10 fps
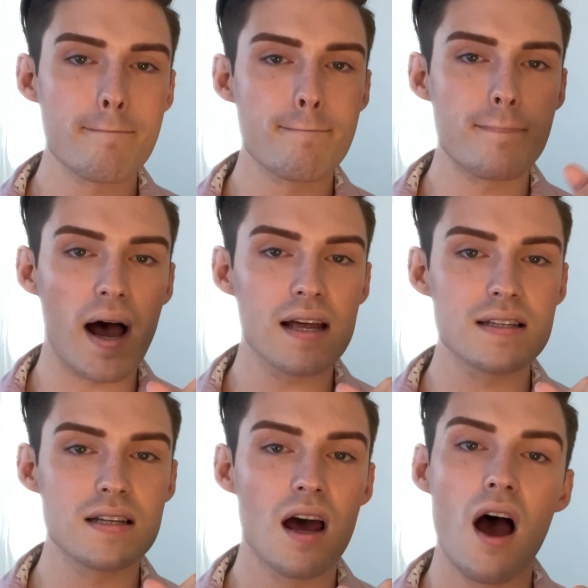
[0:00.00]

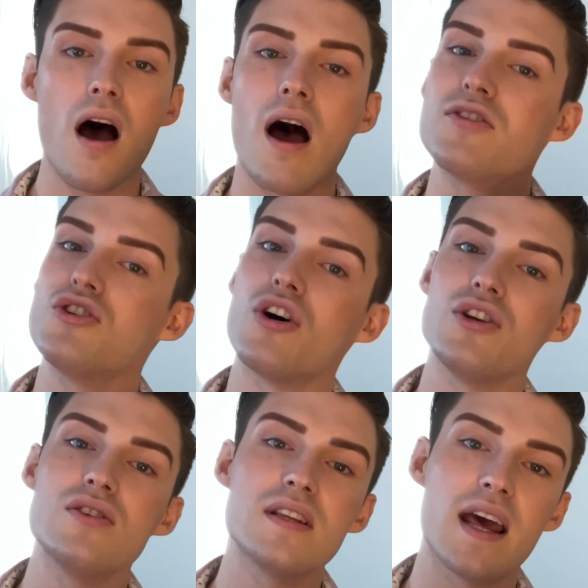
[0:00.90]
but I do not
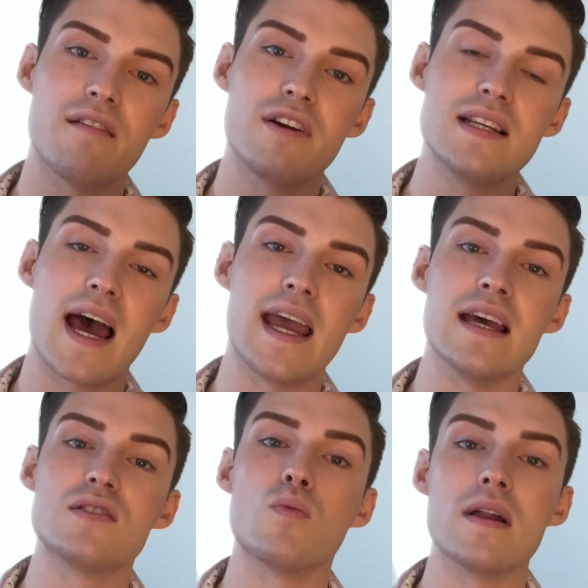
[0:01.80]
use it every day.
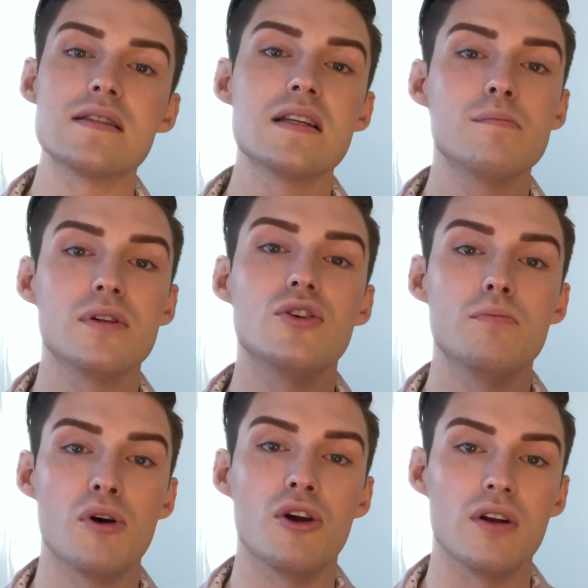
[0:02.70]
It's once in a blue
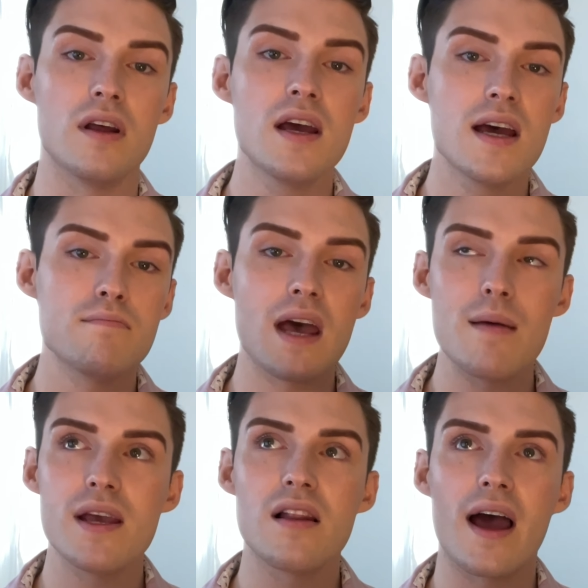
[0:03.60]
moon,
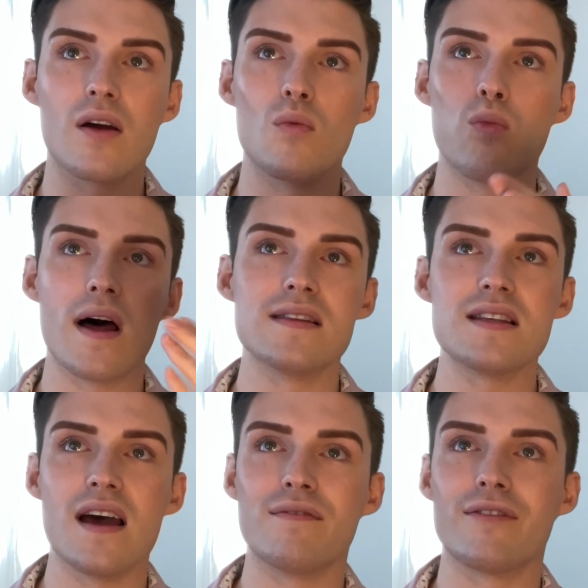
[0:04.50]
maybe like once
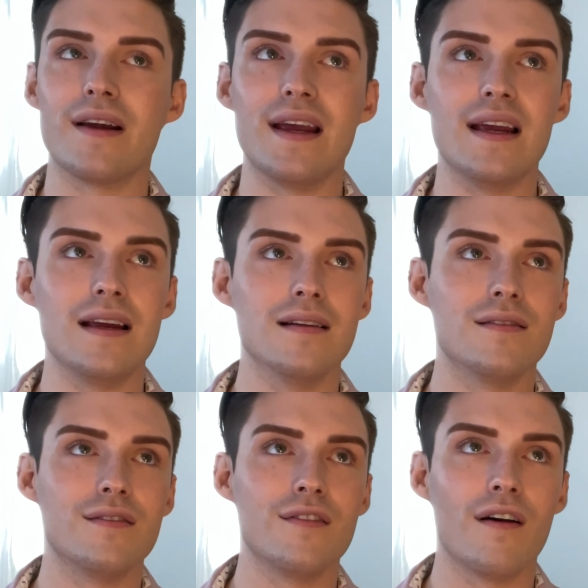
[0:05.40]
every
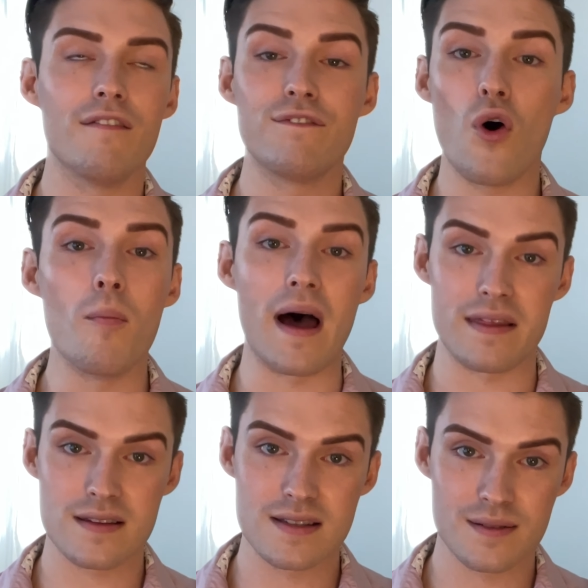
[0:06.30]
4
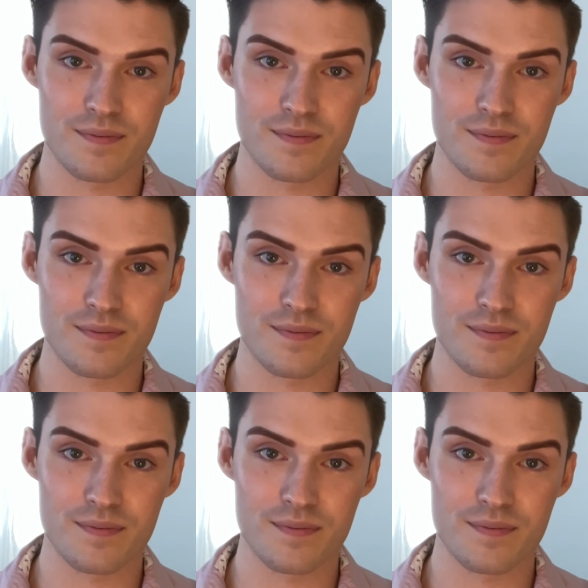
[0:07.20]
months.